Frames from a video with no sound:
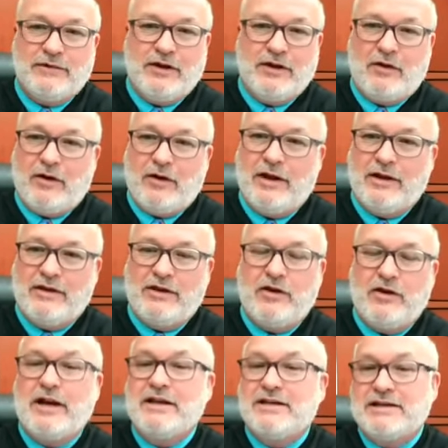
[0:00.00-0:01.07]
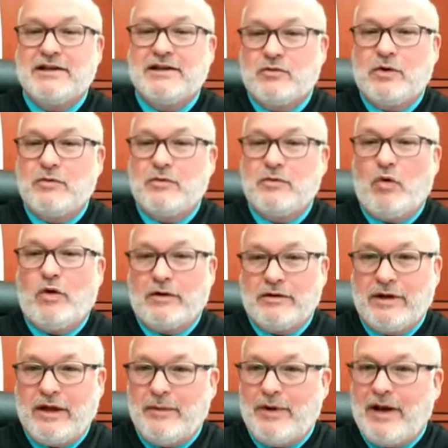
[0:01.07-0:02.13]
at the United States Supreme
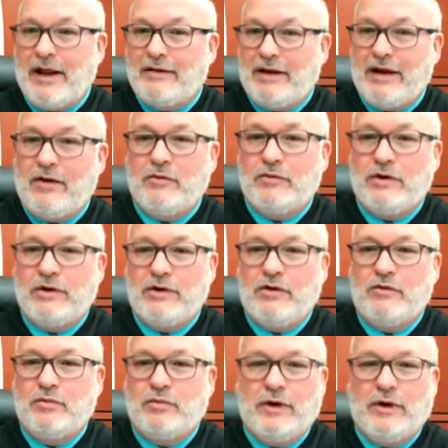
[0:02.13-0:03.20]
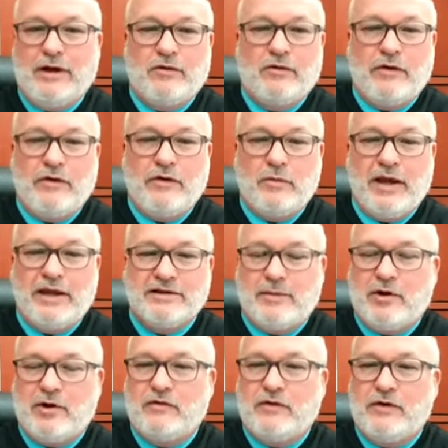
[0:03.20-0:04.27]
Court. I mean, I don't know if anybody has a
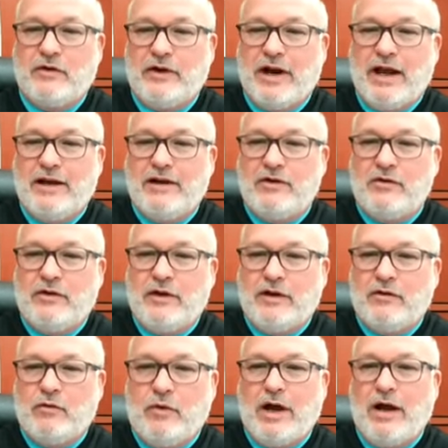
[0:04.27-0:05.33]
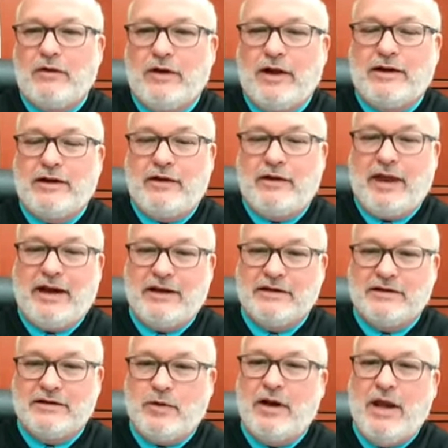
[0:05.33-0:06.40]
better feel than I do than how likely that
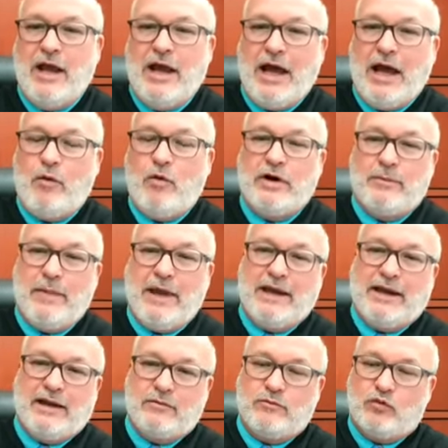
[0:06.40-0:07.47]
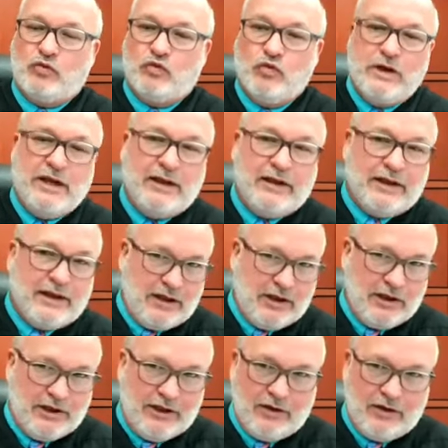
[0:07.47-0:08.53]
is, but I want to make it really
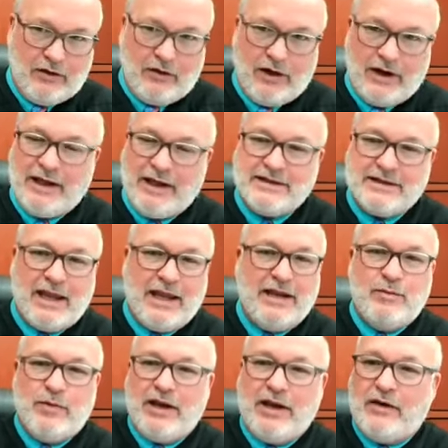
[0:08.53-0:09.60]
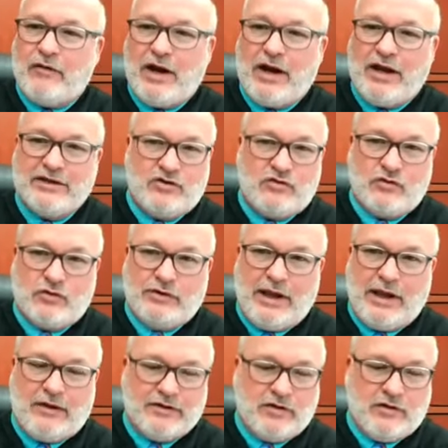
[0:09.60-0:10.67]
clear in case anybody ever has to drill
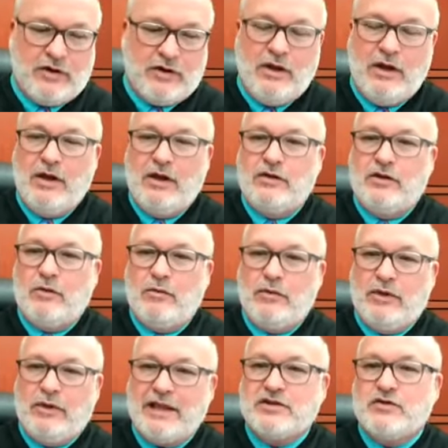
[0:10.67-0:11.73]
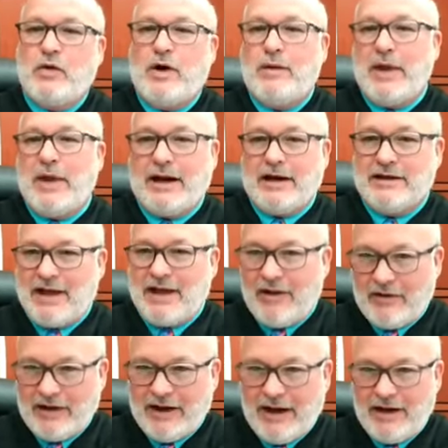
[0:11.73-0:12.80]
down. So that's why I'm not
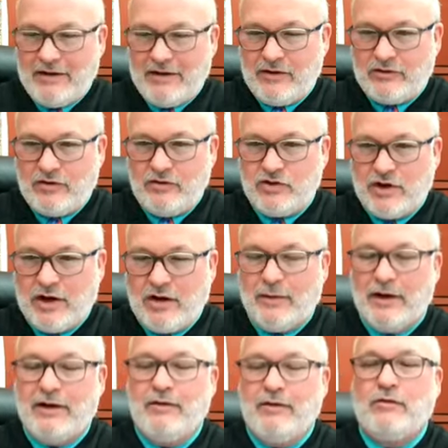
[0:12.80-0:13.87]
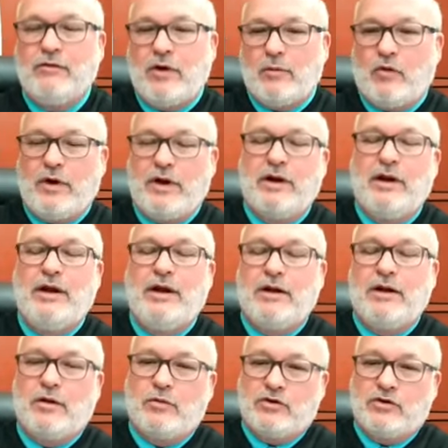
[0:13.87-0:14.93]
consolidating the 2 gentlemen, number 1.
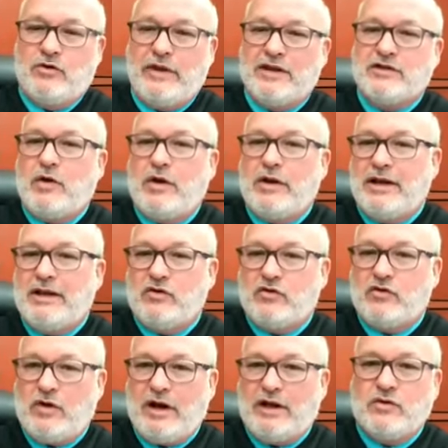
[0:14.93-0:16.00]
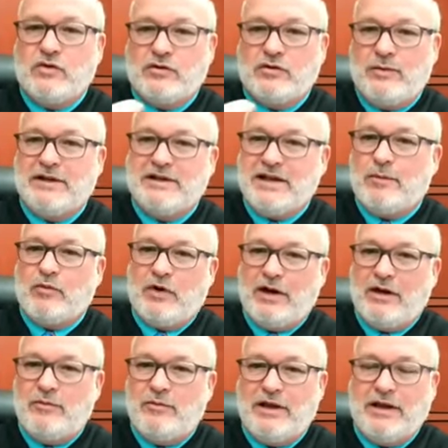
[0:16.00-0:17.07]
Number 2, that's why I need the transcript to be
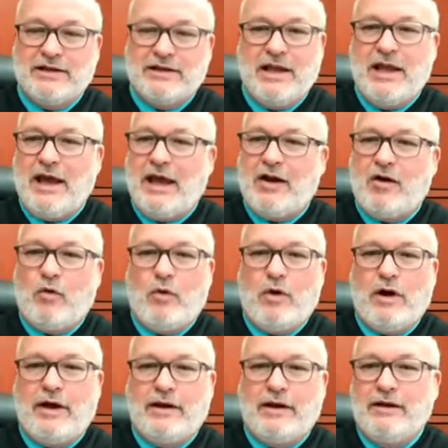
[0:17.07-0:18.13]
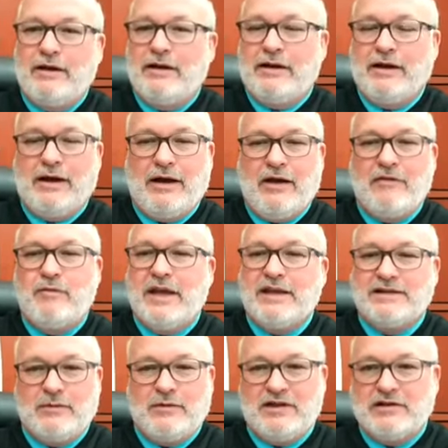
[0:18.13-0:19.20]
separated, because I don't want, I've met
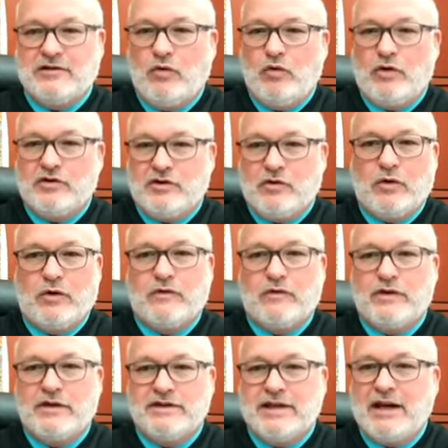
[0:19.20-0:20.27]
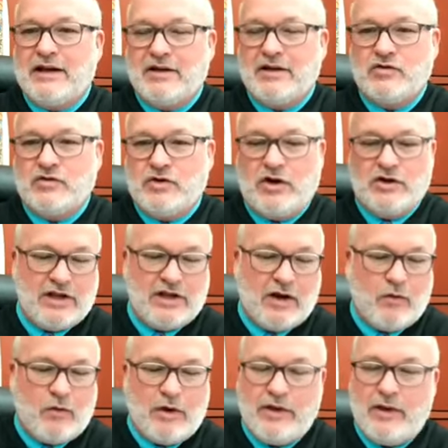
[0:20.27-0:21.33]
some of these lawyers that work for the 2nd District judge, and I
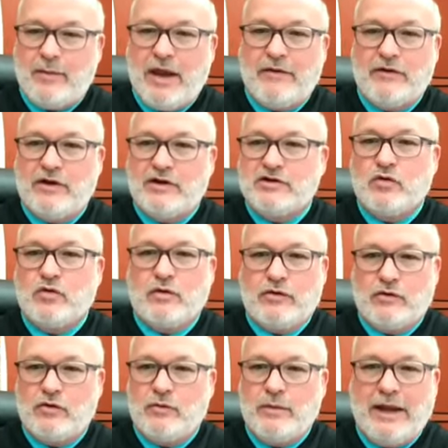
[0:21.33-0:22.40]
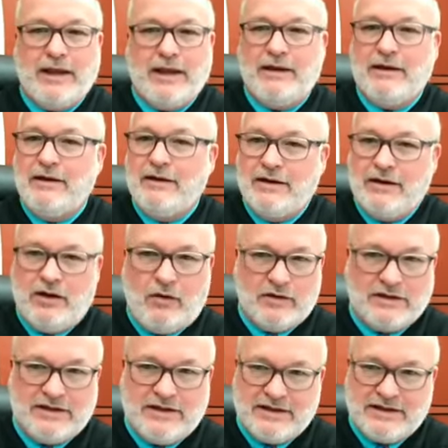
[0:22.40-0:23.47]
don't want them having to sort through, make it,
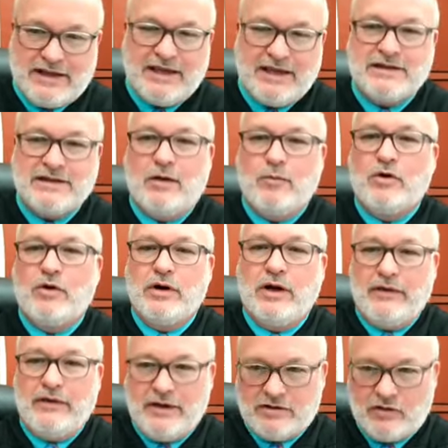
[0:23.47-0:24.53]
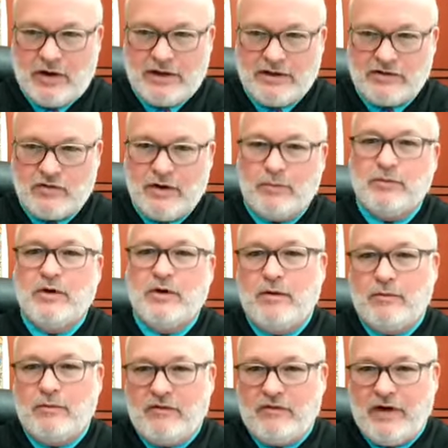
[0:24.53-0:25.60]
it's this case number and this transcript
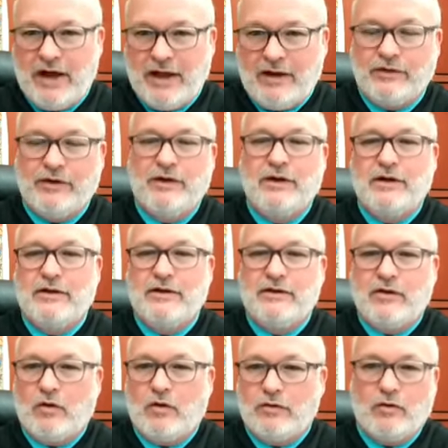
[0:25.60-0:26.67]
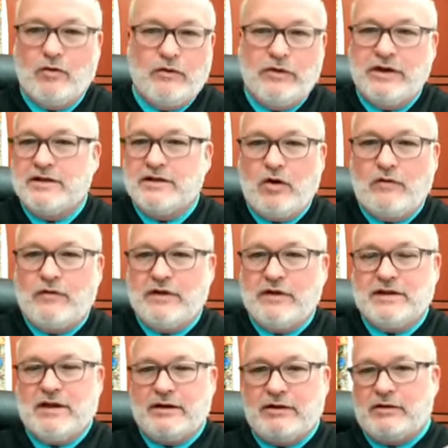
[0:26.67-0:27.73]
filed, or this, if it's
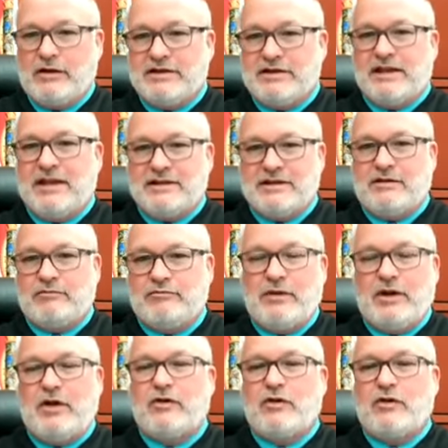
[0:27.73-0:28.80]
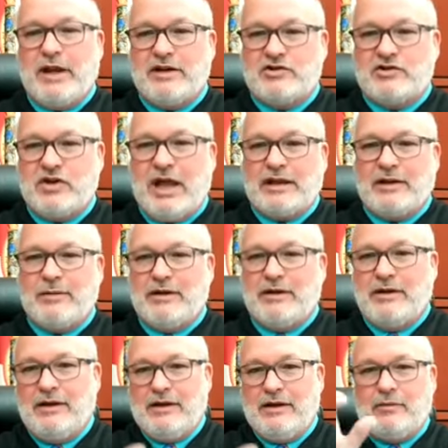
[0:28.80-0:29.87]
let's say it's a 100-page document,
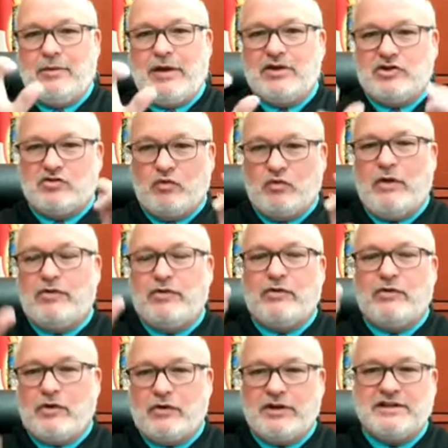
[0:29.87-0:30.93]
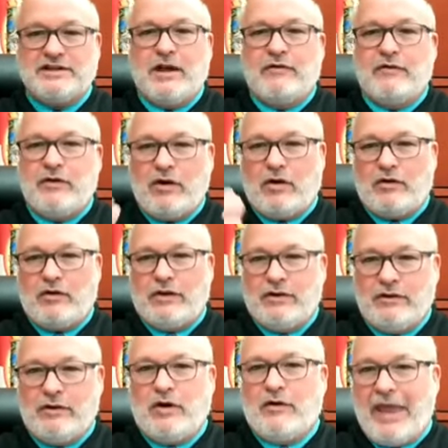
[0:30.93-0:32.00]
pages 1 through 37 are
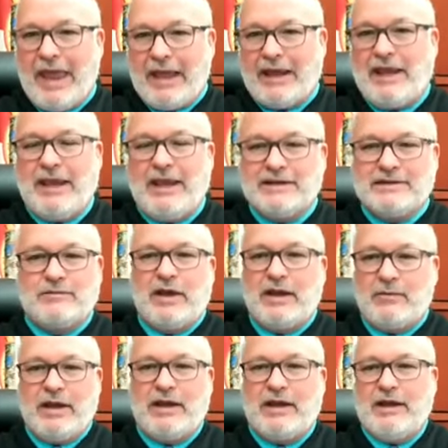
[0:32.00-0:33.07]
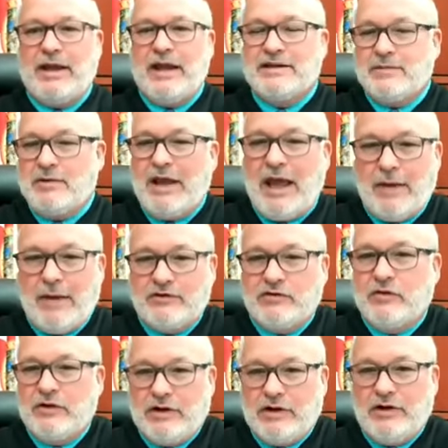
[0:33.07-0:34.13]
that case. Make it has to be
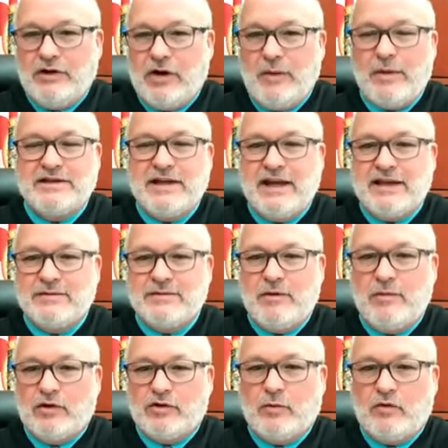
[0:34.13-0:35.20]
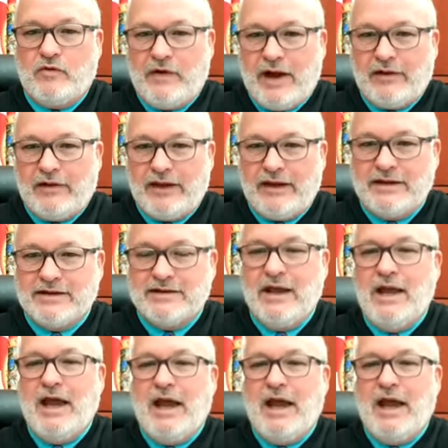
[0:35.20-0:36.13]
absolutely clear. I'm not saying it has to be multiple filings.